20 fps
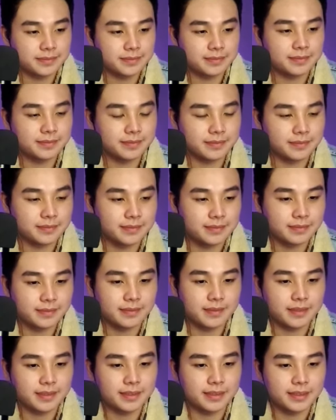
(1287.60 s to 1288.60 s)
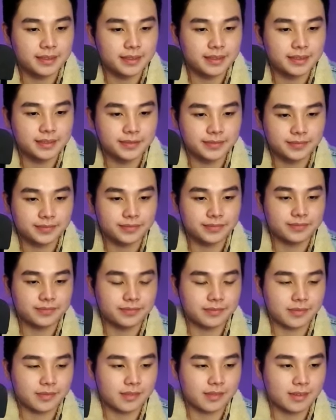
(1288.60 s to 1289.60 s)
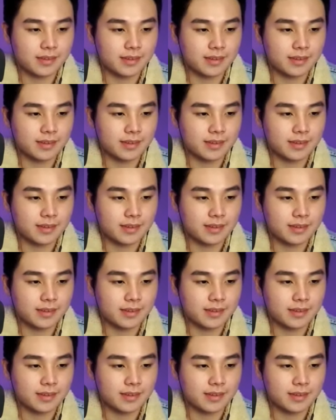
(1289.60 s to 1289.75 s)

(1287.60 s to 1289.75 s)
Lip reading: (silent)